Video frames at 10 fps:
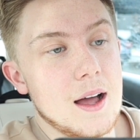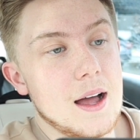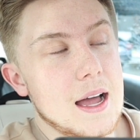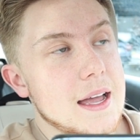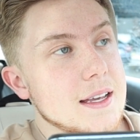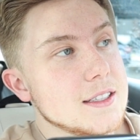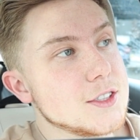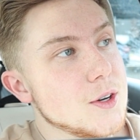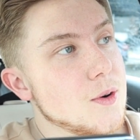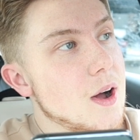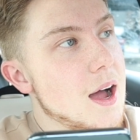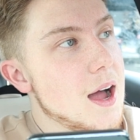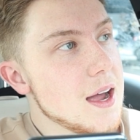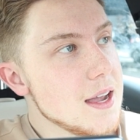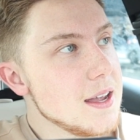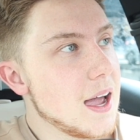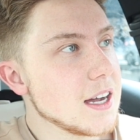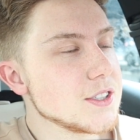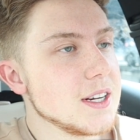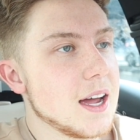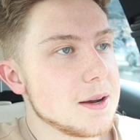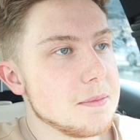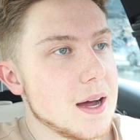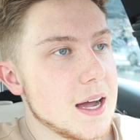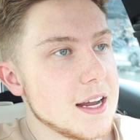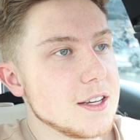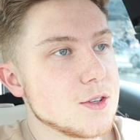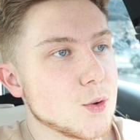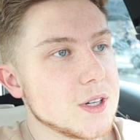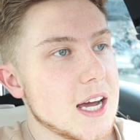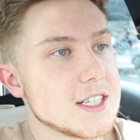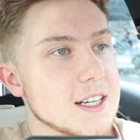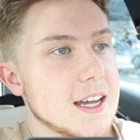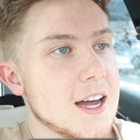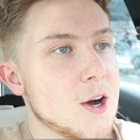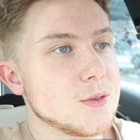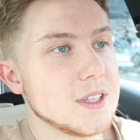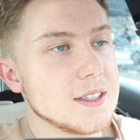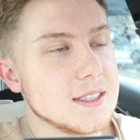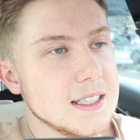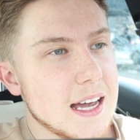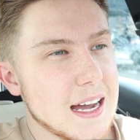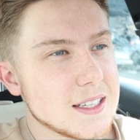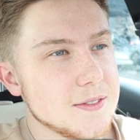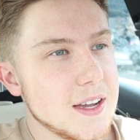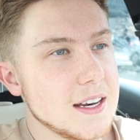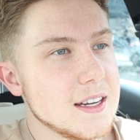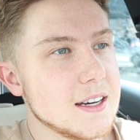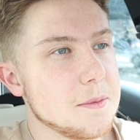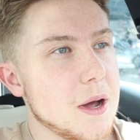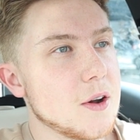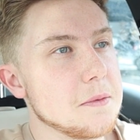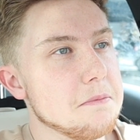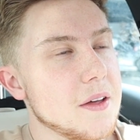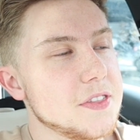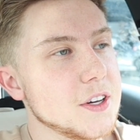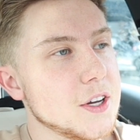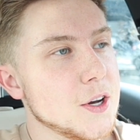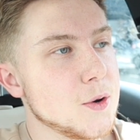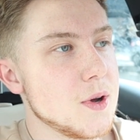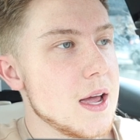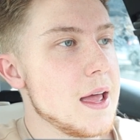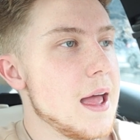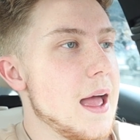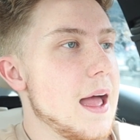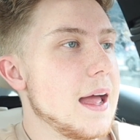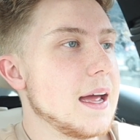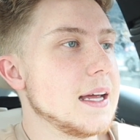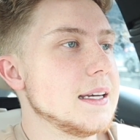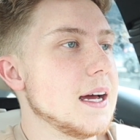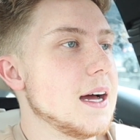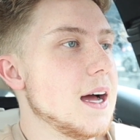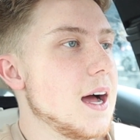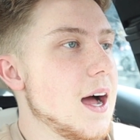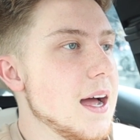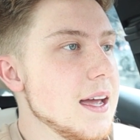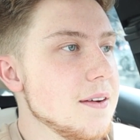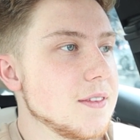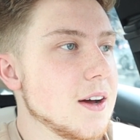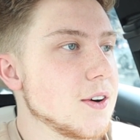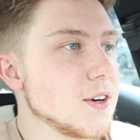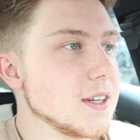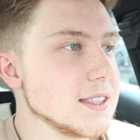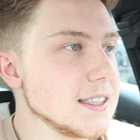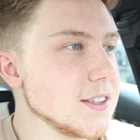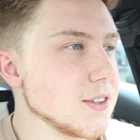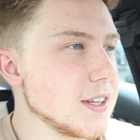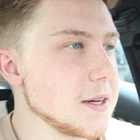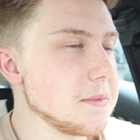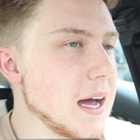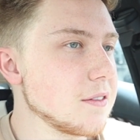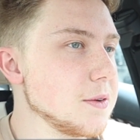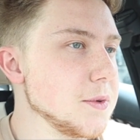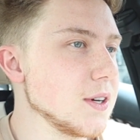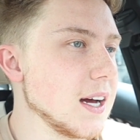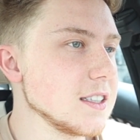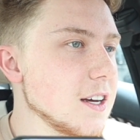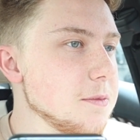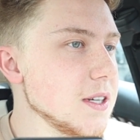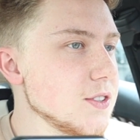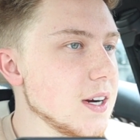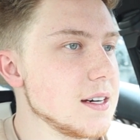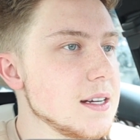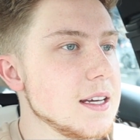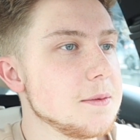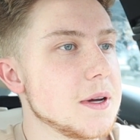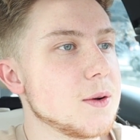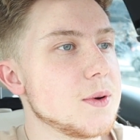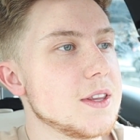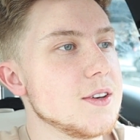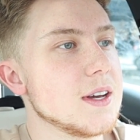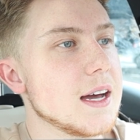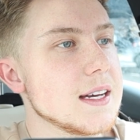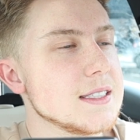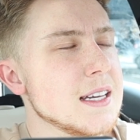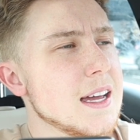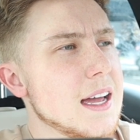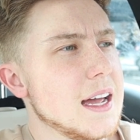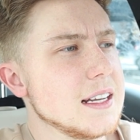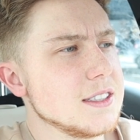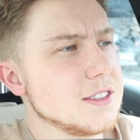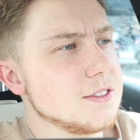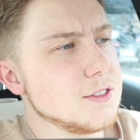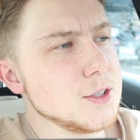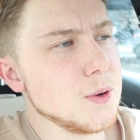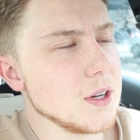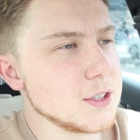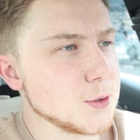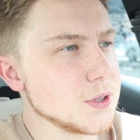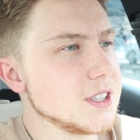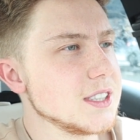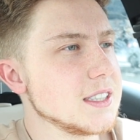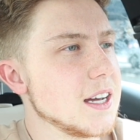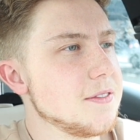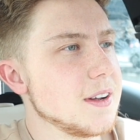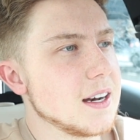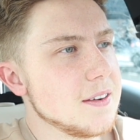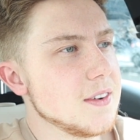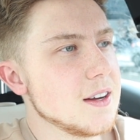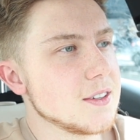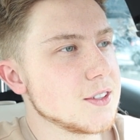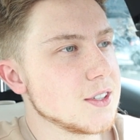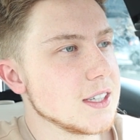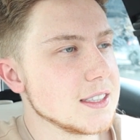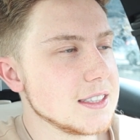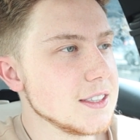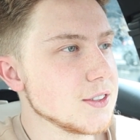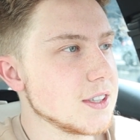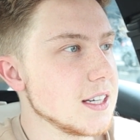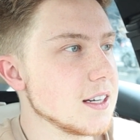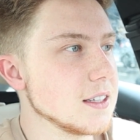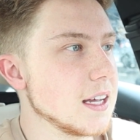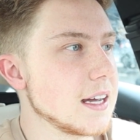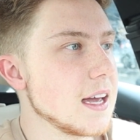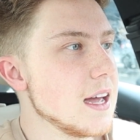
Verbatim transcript: Hi. So I actually had my DoorDash account deactivated about a month ago and I have not heard a single thing back from you guys. I've been trying to email with you guys and do all sorts of stuff, and I've not heard a single thing on like